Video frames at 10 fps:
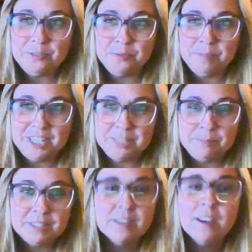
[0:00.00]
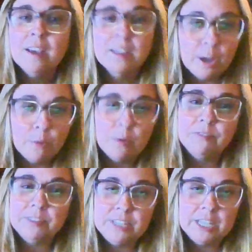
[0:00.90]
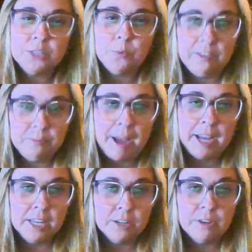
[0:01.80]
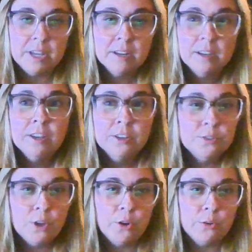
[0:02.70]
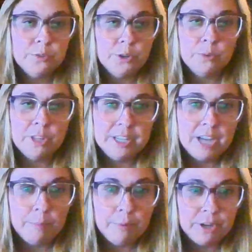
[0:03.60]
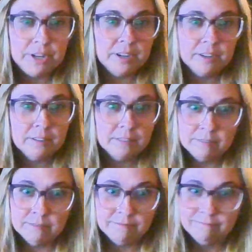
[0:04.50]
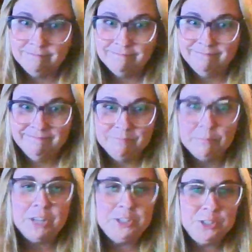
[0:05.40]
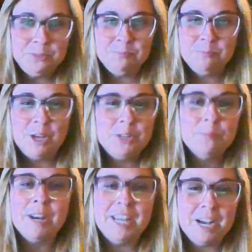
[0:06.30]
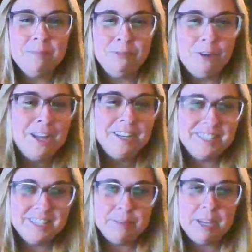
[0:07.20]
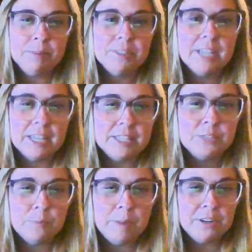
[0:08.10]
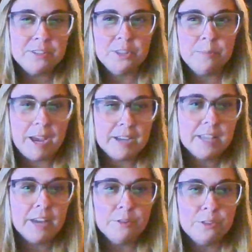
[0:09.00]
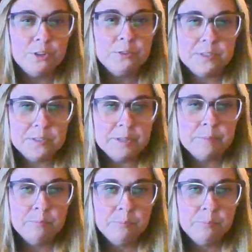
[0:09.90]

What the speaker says: or replacements, that $150 gets waived back into it. So you're really not putting much money up front to be able to get these repairs on the backside or the new system.